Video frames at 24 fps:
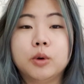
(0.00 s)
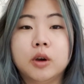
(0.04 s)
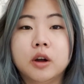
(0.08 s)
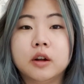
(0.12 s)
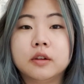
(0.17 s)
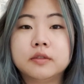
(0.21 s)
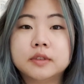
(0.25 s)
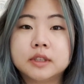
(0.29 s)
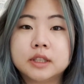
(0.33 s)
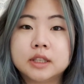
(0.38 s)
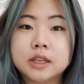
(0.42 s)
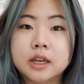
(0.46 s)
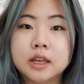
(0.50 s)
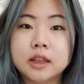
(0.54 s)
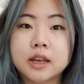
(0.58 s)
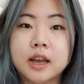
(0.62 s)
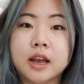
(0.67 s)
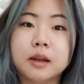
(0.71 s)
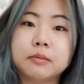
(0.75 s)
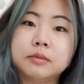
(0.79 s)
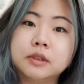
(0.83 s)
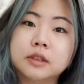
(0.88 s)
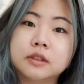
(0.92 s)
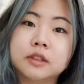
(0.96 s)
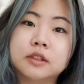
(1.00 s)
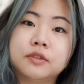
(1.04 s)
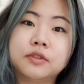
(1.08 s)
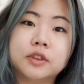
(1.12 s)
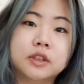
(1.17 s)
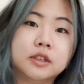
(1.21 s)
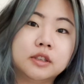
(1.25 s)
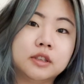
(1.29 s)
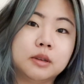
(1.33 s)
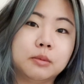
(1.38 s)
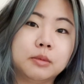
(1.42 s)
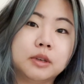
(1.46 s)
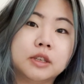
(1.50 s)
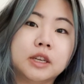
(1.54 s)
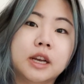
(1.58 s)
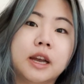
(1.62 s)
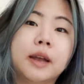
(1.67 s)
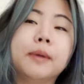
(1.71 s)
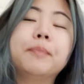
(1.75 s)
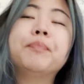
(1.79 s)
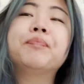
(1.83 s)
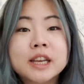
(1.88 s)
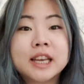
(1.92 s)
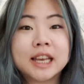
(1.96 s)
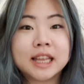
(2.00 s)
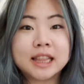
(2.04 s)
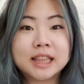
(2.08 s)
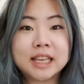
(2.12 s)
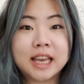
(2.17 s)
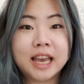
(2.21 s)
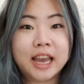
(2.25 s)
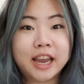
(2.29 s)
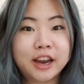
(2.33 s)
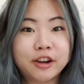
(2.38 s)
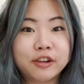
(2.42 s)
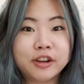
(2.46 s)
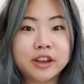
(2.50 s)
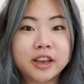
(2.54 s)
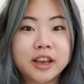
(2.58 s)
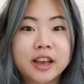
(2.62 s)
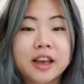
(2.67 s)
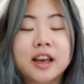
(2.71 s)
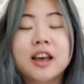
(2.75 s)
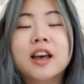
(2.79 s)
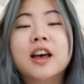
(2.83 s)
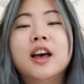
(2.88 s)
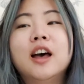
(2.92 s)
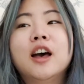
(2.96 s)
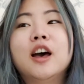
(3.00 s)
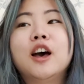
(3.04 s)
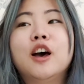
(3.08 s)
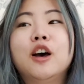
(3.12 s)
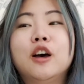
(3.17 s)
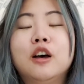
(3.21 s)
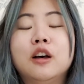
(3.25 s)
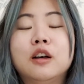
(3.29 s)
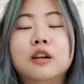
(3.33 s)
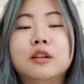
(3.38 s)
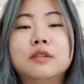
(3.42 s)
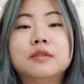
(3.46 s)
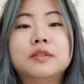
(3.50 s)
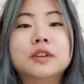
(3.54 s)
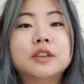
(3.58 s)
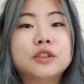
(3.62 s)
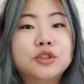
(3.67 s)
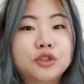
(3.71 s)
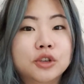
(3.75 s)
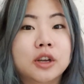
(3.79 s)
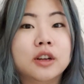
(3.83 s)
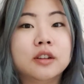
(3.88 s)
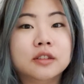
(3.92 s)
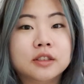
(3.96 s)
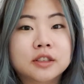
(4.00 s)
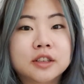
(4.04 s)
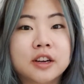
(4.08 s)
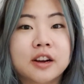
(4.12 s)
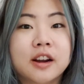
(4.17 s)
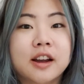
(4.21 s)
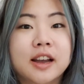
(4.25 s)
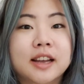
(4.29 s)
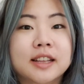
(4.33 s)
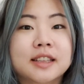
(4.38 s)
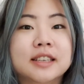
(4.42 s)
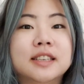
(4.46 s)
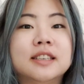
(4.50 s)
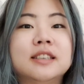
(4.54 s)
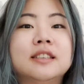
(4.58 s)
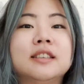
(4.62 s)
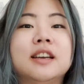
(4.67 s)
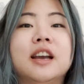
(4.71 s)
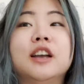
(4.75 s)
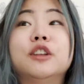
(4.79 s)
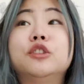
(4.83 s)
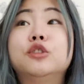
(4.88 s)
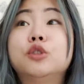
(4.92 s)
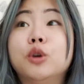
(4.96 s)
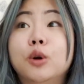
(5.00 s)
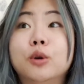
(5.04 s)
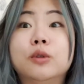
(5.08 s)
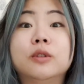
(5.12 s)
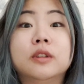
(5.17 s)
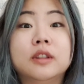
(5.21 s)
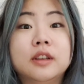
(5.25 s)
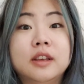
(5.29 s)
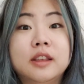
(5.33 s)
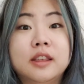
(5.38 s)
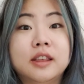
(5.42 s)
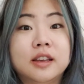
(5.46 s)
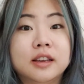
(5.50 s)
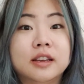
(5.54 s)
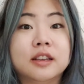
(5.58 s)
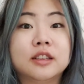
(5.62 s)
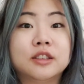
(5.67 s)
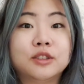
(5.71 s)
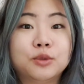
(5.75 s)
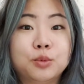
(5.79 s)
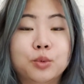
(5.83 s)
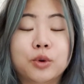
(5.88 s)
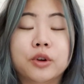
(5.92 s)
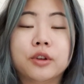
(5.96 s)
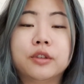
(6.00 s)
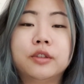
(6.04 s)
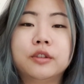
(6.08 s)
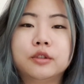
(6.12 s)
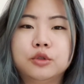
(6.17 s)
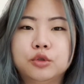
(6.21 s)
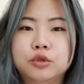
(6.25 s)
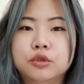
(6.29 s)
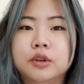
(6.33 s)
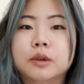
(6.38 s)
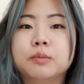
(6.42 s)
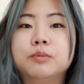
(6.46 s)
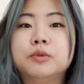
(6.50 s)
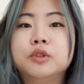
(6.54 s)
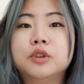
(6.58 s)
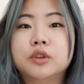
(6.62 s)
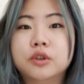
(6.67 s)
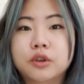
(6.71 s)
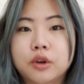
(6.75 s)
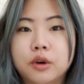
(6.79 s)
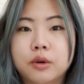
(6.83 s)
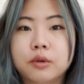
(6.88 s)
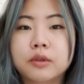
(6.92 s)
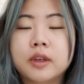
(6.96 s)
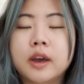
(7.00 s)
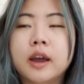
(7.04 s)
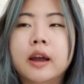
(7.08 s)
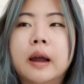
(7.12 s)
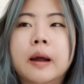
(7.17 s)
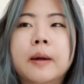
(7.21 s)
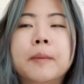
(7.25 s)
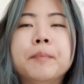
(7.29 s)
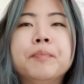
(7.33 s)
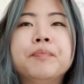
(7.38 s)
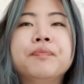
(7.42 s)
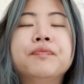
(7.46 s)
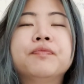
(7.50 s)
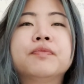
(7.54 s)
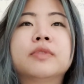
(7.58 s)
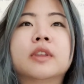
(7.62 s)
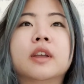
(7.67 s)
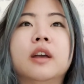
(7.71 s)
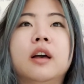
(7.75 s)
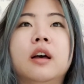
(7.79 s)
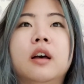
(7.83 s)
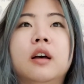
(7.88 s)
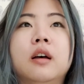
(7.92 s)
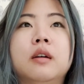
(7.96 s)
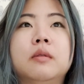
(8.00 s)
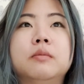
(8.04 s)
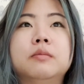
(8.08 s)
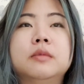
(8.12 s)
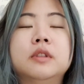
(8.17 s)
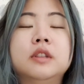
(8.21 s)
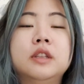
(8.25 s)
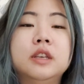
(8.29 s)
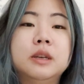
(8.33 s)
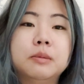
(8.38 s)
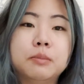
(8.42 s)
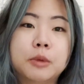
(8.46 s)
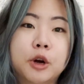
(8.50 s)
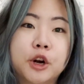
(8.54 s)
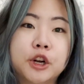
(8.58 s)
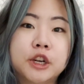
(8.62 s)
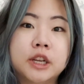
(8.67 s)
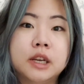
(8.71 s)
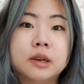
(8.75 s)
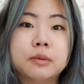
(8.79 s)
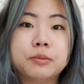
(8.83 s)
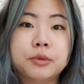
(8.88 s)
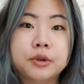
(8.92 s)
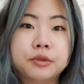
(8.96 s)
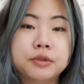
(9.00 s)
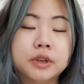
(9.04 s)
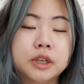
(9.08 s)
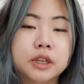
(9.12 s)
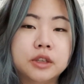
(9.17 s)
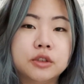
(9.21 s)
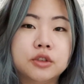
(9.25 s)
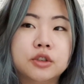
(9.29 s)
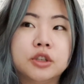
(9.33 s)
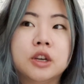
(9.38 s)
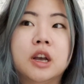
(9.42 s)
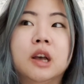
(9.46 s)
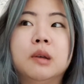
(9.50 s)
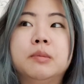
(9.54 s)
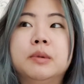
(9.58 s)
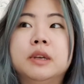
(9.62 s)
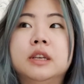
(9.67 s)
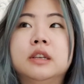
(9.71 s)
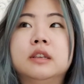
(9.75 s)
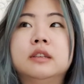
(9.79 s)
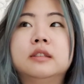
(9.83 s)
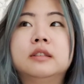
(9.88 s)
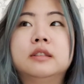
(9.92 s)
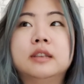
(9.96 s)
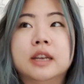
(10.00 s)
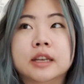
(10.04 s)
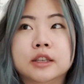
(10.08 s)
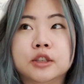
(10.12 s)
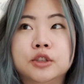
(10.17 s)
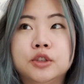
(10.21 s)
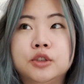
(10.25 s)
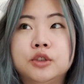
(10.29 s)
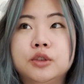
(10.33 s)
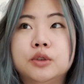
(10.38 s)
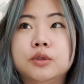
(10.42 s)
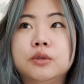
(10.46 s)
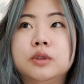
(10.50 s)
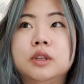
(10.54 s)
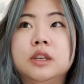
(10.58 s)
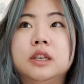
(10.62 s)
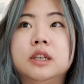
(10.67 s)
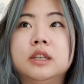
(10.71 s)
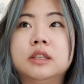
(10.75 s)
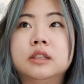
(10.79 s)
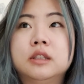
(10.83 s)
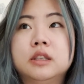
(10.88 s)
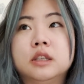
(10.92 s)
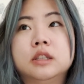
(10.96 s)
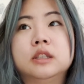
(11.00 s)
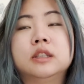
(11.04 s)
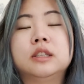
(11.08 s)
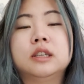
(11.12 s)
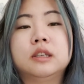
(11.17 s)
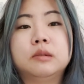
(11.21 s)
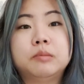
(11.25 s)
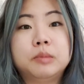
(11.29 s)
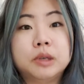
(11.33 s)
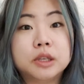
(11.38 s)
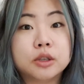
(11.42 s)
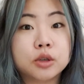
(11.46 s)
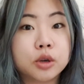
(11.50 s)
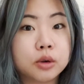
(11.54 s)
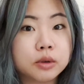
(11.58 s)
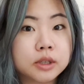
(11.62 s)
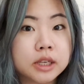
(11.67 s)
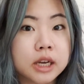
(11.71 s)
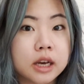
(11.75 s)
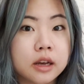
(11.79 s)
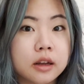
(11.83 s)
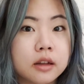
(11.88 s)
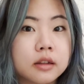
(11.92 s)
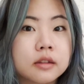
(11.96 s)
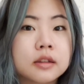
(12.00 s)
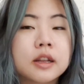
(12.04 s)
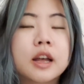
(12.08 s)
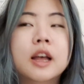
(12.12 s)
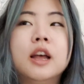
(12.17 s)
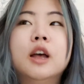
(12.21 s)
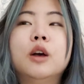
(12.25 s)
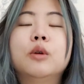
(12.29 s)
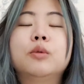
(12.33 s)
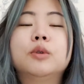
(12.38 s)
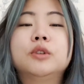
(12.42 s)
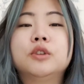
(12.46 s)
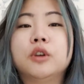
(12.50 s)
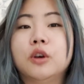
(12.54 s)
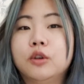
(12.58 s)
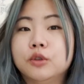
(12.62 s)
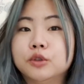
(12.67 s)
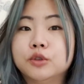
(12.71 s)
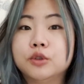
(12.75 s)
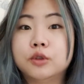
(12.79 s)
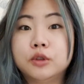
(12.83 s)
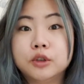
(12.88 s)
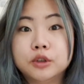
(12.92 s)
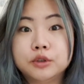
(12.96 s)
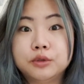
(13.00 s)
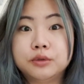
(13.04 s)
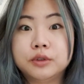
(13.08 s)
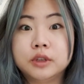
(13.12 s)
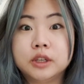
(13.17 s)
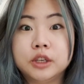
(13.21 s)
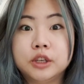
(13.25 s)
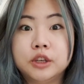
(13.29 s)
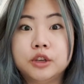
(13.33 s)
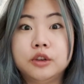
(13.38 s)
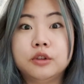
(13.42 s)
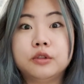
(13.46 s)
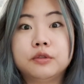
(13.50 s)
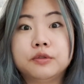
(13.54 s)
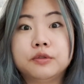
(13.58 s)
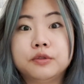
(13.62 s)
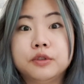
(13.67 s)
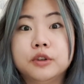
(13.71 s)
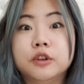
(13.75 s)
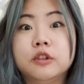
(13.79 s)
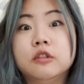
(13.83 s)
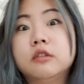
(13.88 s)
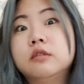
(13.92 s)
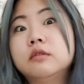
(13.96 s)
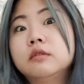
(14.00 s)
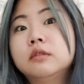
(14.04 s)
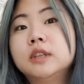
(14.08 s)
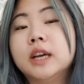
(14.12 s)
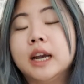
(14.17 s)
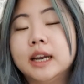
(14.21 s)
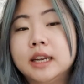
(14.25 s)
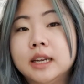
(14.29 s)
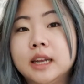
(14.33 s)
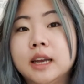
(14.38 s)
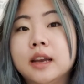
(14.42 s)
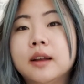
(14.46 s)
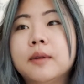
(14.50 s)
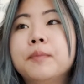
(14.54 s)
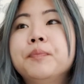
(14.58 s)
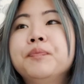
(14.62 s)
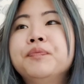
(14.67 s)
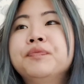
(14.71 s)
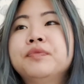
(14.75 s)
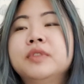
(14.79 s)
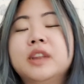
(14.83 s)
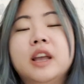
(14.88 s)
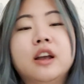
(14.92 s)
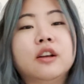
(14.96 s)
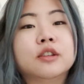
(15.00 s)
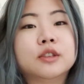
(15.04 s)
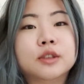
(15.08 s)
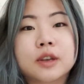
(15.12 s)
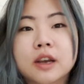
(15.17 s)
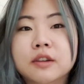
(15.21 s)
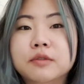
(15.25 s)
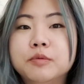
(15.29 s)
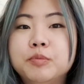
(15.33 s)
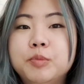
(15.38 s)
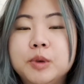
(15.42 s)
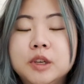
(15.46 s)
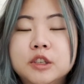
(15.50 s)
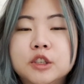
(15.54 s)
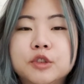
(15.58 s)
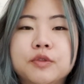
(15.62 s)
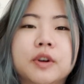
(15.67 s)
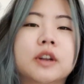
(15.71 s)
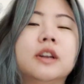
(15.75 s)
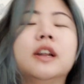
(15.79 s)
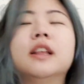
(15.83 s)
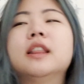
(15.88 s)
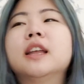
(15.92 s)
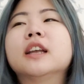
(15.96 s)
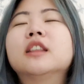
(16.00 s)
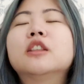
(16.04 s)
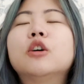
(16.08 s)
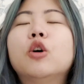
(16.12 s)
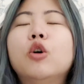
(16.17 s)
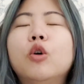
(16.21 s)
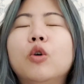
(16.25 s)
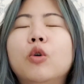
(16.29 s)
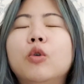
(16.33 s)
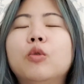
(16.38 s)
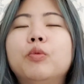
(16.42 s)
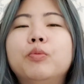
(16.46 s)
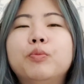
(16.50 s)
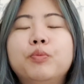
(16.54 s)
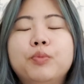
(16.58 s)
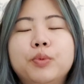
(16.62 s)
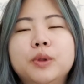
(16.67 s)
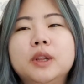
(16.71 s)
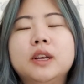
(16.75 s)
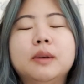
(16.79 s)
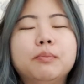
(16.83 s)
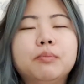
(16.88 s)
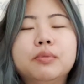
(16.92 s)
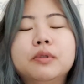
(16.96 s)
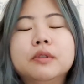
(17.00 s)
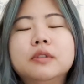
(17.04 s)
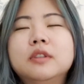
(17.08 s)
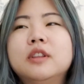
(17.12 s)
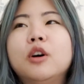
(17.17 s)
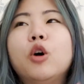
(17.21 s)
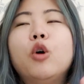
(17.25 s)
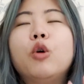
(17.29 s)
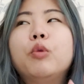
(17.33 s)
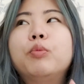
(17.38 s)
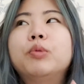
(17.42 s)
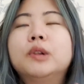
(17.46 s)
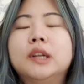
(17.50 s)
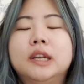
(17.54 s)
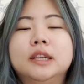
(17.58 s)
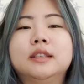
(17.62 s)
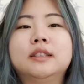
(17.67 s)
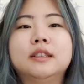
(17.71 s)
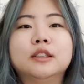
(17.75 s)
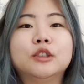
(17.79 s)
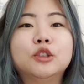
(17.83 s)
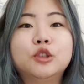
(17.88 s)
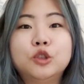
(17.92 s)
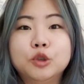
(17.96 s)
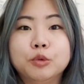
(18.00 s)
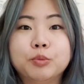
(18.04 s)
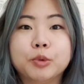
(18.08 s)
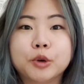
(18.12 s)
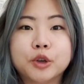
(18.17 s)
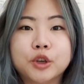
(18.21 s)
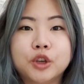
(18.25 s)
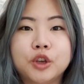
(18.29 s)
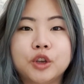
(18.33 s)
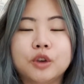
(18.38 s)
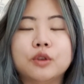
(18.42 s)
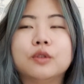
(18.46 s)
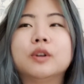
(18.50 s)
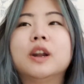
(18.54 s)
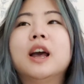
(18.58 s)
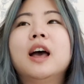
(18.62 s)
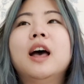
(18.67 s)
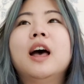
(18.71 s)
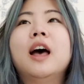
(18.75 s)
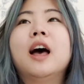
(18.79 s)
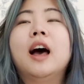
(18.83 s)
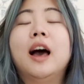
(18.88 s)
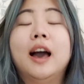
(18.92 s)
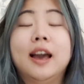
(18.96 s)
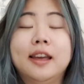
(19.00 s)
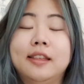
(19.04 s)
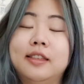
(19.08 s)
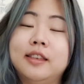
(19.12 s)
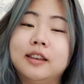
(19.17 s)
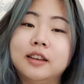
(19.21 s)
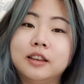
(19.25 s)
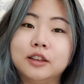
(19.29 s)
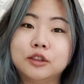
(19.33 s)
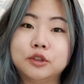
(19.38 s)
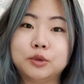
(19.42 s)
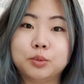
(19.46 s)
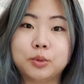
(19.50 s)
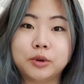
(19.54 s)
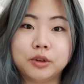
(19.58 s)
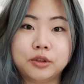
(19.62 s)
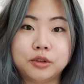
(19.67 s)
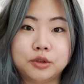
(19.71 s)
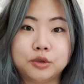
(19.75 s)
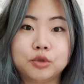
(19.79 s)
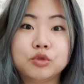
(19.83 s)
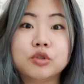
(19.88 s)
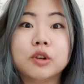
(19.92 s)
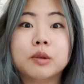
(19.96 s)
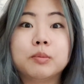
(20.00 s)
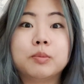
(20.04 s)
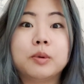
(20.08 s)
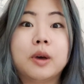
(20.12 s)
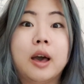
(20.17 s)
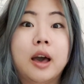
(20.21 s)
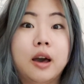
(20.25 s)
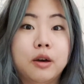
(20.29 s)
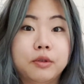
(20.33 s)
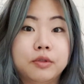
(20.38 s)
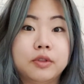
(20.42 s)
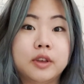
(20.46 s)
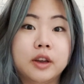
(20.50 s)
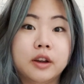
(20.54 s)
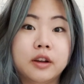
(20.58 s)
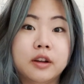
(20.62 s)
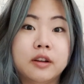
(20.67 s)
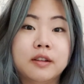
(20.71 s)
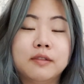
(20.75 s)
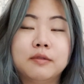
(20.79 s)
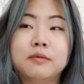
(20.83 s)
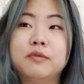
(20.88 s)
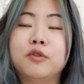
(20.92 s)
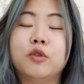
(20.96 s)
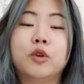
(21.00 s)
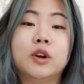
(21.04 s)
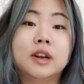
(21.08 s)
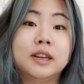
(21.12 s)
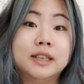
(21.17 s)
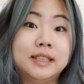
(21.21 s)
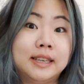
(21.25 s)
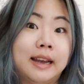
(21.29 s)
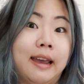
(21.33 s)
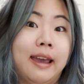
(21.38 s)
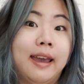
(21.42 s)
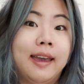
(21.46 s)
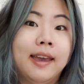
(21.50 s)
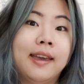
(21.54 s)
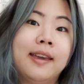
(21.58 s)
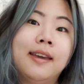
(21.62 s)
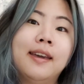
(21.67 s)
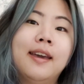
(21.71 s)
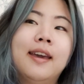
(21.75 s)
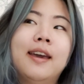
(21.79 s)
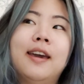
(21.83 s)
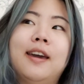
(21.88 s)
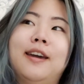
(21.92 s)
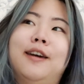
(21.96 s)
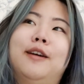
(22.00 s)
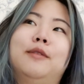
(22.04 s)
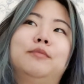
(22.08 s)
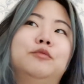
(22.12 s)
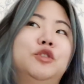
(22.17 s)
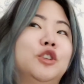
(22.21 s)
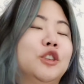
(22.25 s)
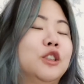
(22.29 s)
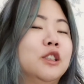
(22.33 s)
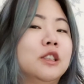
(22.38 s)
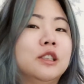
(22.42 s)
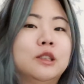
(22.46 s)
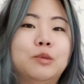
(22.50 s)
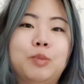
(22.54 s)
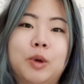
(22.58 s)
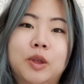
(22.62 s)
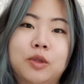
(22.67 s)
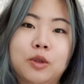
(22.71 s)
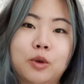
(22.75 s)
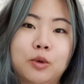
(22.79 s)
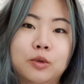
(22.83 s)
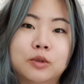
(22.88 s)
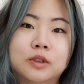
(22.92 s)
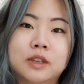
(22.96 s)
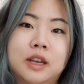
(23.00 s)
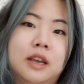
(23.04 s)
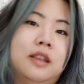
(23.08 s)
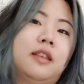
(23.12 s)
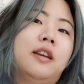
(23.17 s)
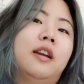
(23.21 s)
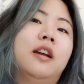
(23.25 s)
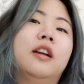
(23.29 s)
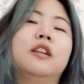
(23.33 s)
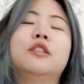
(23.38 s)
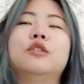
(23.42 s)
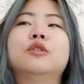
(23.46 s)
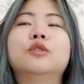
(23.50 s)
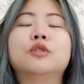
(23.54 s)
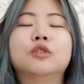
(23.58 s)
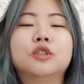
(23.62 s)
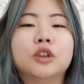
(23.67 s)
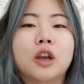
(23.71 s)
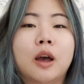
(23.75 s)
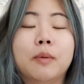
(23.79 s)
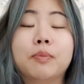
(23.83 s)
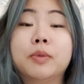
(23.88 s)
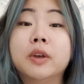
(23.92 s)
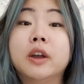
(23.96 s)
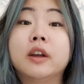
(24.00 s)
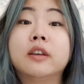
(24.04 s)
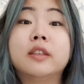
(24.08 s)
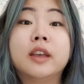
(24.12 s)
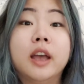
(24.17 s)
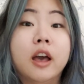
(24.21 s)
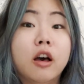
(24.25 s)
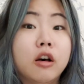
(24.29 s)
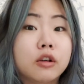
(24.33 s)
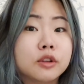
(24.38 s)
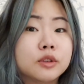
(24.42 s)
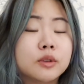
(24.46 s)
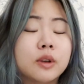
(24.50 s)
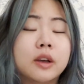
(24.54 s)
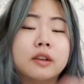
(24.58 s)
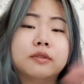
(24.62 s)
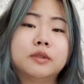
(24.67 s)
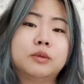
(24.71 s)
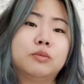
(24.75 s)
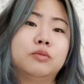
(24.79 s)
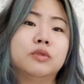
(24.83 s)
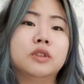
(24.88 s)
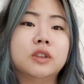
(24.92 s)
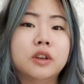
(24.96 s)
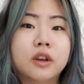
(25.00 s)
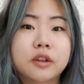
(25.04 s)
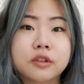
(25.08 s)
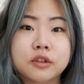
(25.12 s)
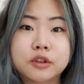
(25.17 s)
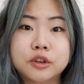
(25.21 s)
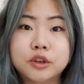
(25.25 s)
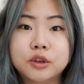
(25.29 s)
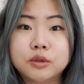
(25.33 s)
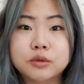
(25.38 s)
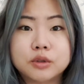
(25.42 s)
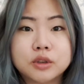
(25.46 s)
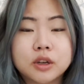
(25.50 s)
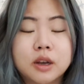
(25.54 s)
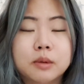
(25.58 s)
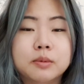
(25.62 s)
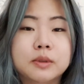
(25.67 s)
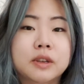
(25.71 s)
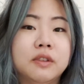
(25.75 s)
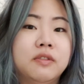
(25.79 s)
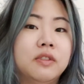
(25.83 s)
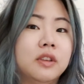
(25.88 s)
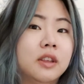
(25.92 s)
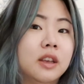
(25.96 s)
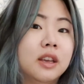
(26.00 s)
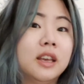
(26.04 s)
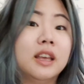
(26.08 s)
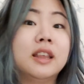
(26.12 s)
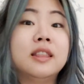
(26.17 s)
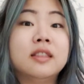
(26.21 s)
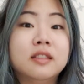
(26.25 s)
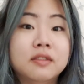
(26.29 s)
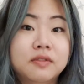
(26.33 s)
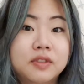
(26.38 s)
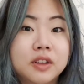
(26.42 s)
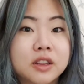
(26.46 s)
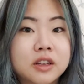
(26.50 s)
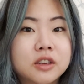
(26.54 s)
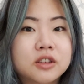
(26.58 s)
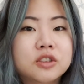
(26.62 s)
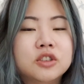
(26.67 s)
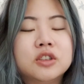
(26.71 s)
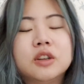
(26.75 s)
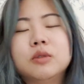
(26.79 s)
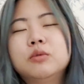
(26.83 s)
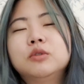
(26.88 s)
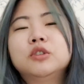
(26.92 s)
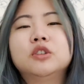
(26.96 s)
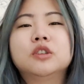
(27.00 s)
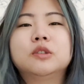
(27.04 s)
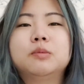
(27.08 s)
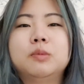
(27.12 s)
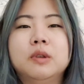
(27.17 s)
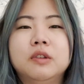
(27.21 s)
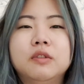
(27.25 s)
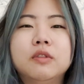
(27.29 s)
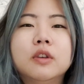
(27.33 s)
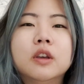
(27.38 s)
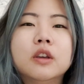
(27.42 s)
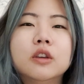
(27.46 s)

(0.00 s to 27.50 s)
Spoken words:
are visiting the Hamptons for the summertime in the area of Shelter Island, I totally think it's worth the trip to go there. The Marni Marine shop is next to the Sunset Beach Hotel, which also looks really cute for dining. They also have beachfront, like the whole place is super cute. I think it's worth a trip out there for a day, just to spend the whole day there. You can shop there. They also have some really other cute shops, I feel like, in the village that would just be